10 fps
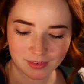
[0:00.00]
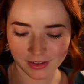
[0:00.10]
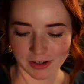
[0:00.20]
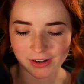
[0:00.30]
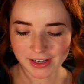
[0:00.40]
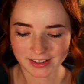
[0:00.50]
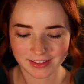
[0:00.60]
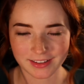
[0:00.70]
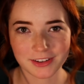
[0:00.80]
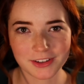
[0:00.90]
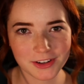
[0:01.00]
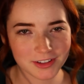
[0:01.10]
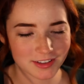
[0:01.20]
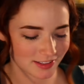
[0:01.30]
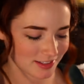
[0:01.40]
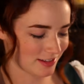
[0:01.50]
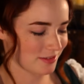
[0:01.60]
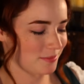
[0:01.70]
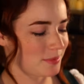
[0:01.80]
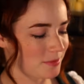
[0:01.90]
Alright, now you're all cleaned
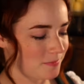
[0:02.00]
up.